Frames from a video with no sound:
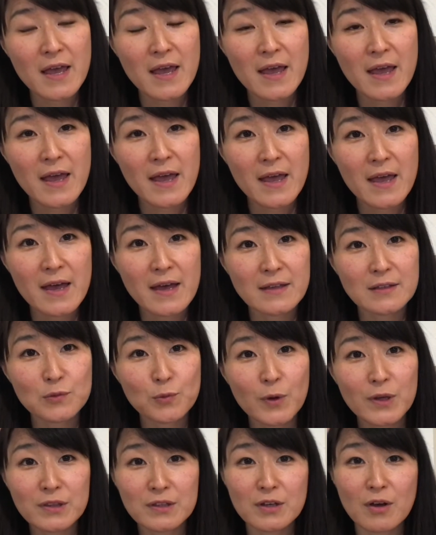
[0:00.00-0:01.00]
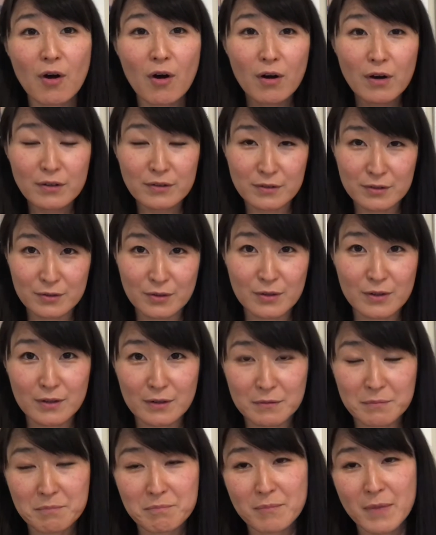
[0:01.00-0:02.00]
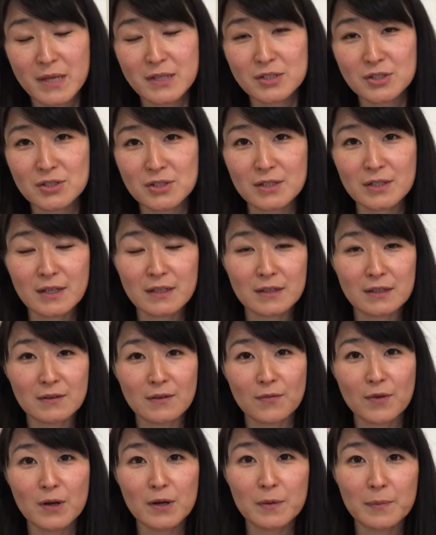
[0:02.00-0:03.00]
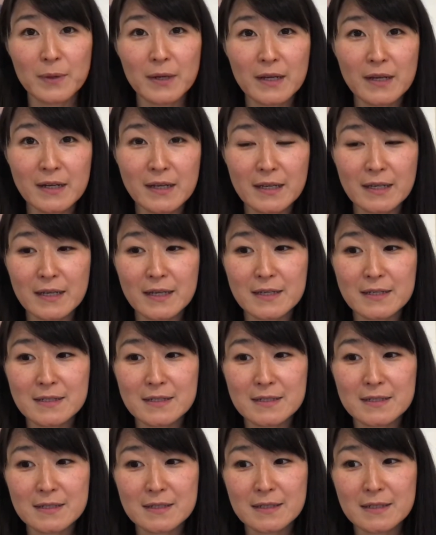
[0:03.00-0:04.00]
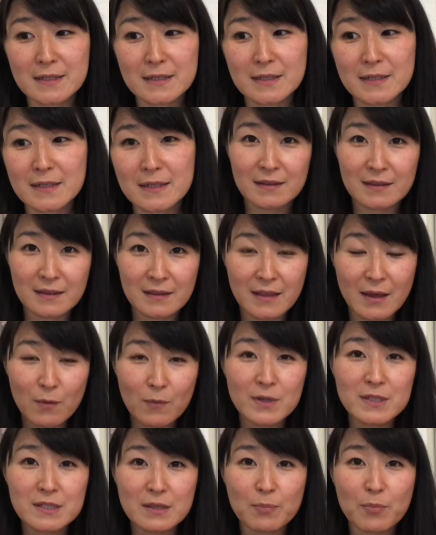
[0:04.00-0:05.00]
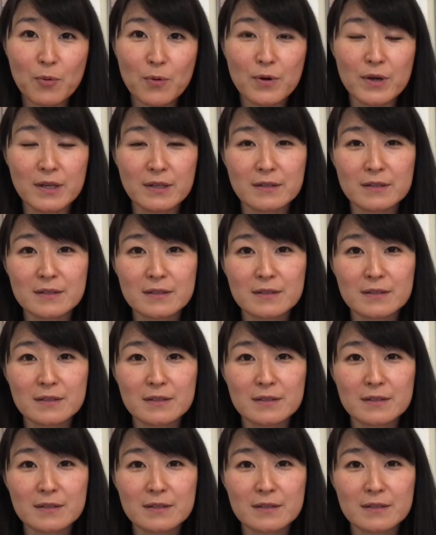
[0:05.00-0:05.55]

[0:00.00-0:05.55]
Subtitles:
And what the author mentioned at the very beginning is that was the point,